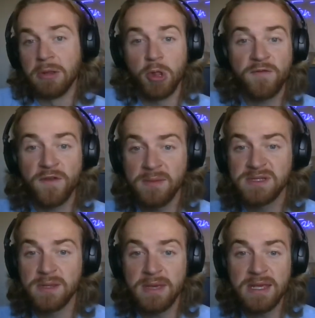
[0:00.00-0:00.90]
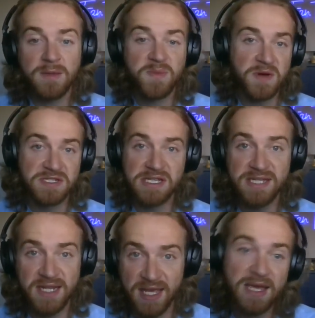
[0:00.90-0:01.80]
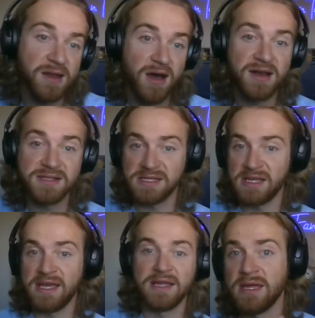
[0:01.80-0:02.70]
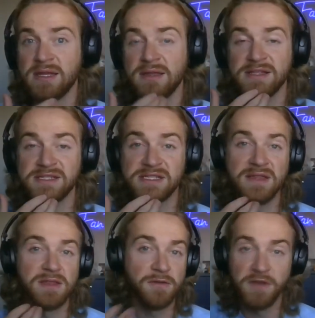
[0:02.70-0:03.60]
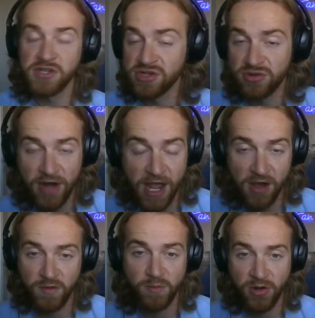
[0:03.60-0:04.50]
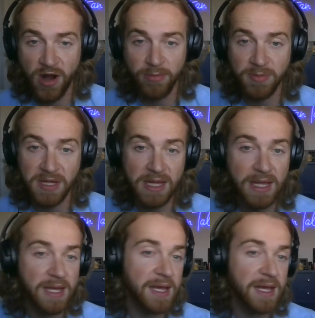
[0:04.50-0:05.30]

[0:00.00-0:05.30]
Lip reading: Look for them to meet in the postseason again, honestly, in the divisional round, probably.